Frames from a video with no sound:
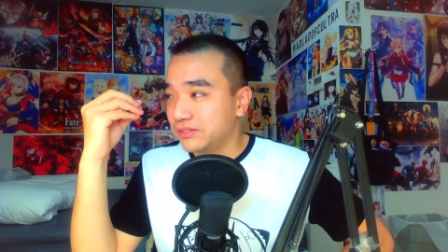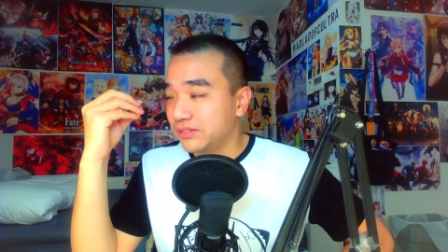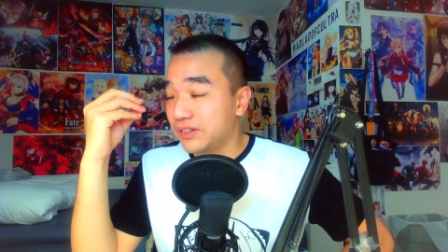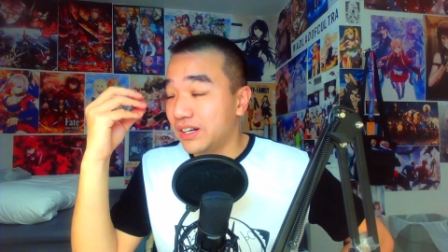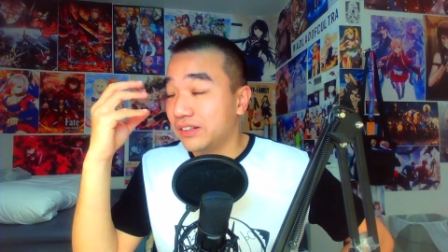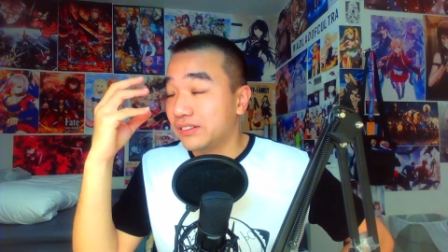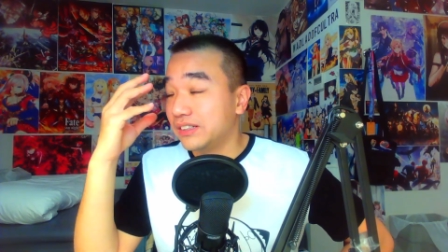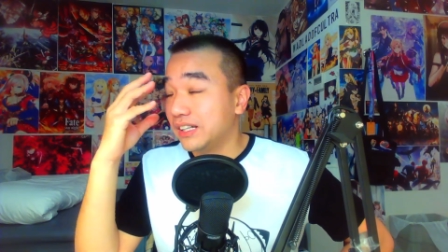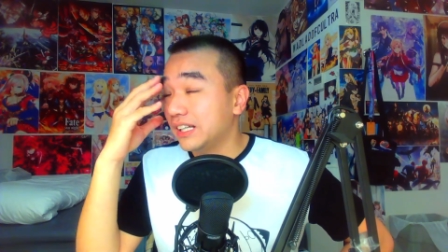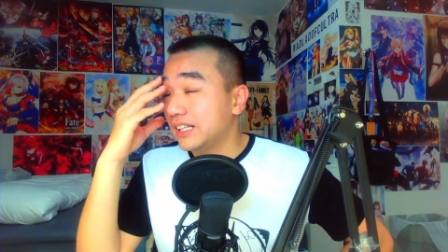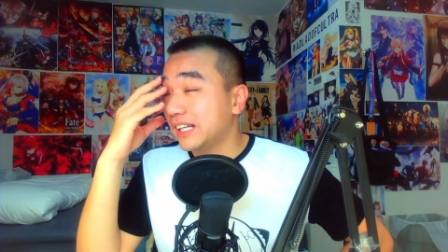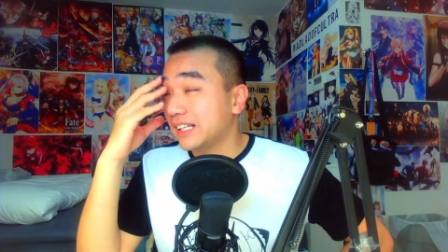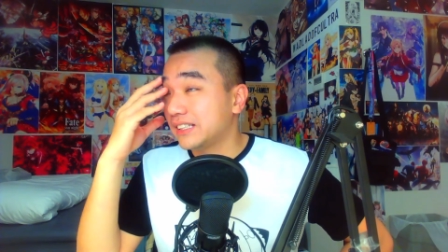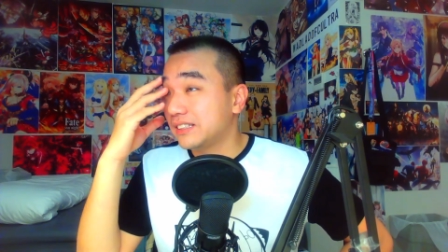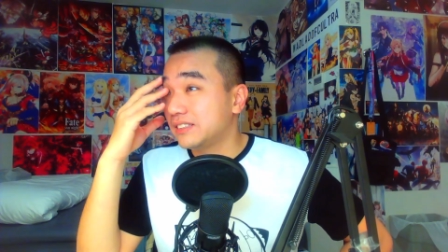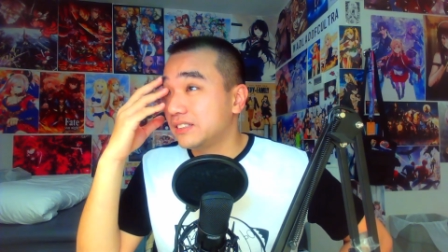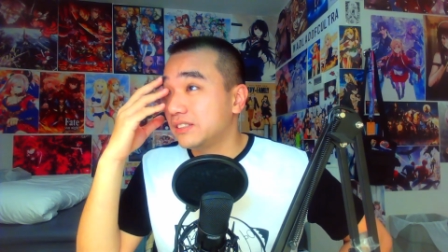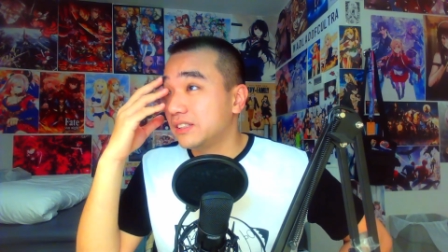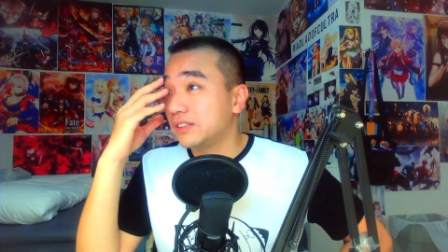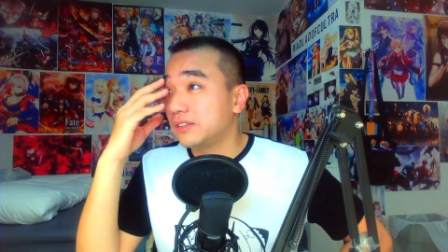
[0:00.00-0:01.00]
well, not
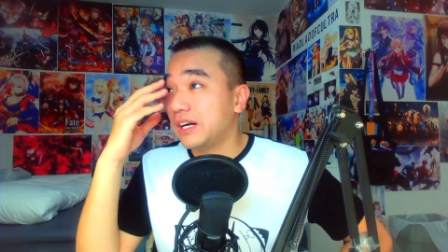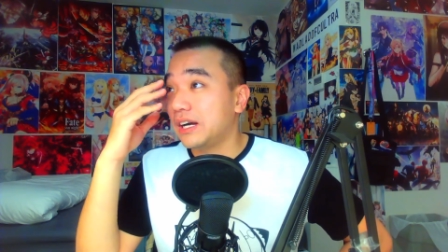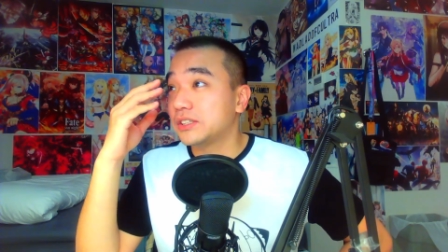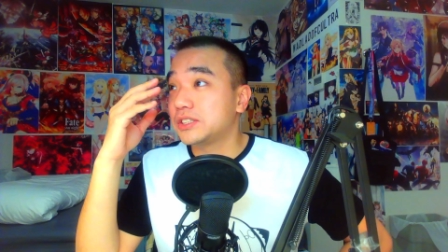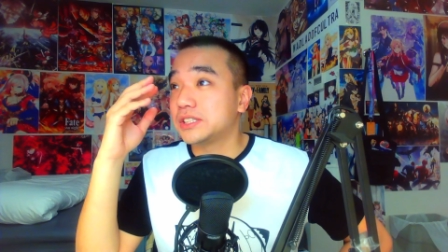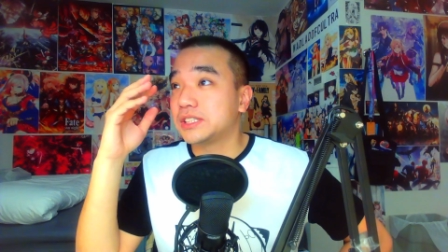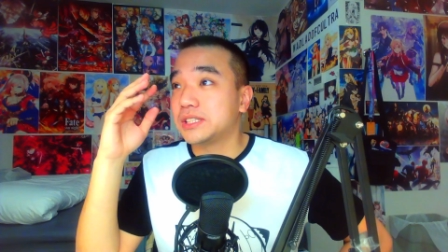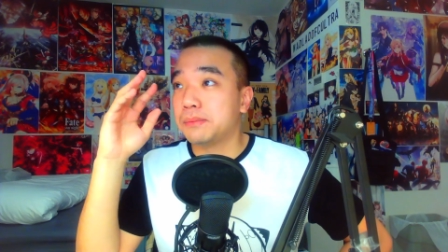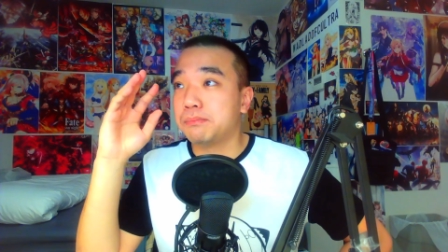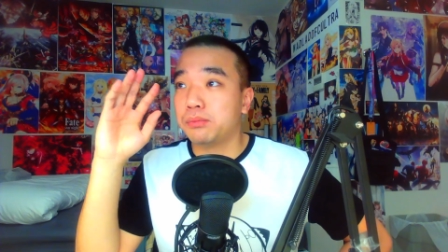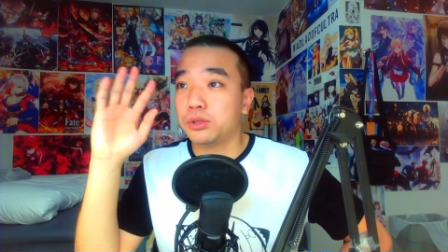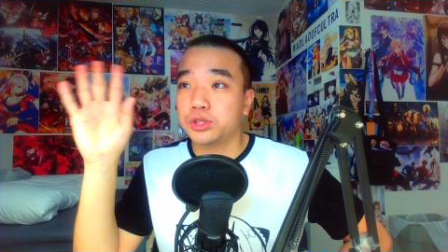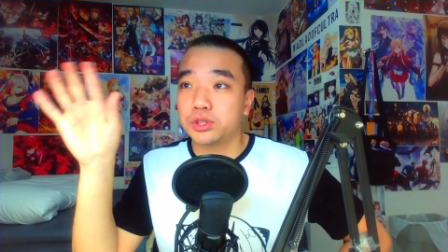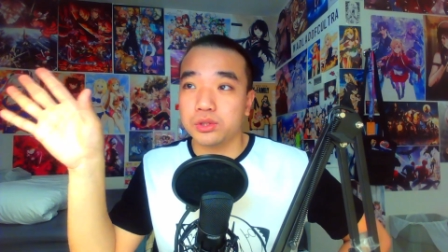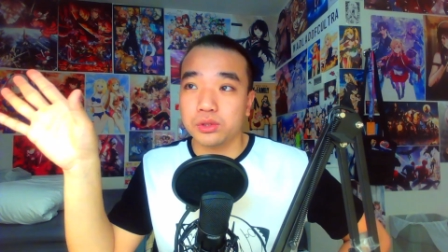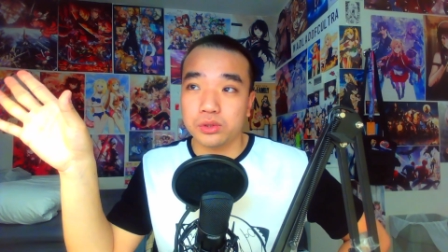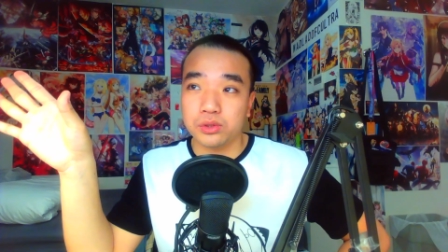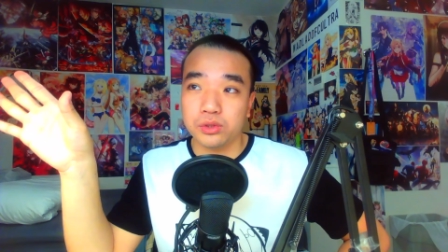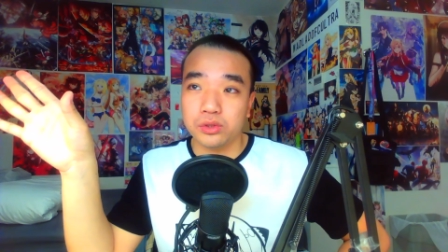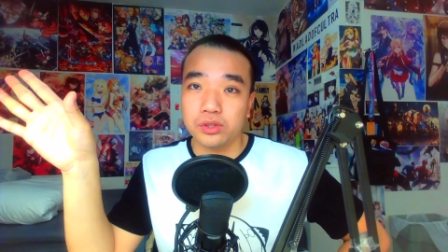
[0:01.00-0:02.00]
like how to say pushed
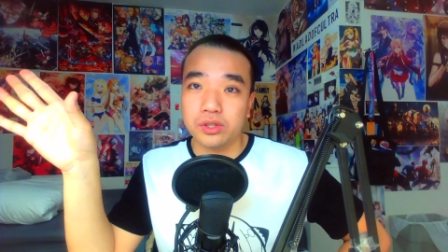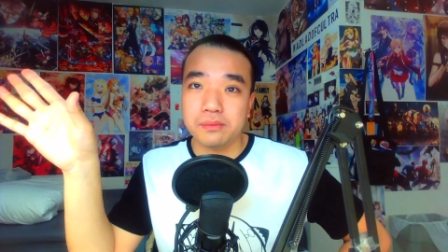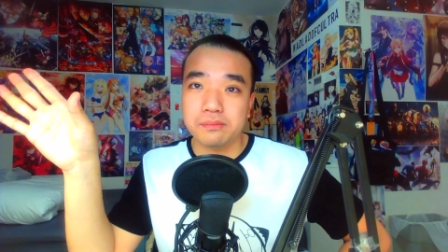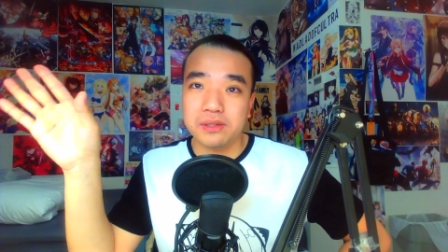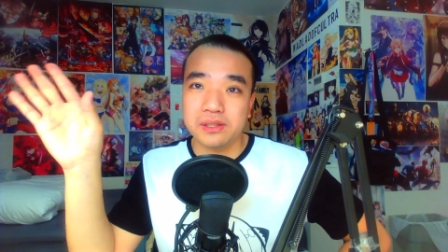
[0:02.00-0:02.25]
to the corner,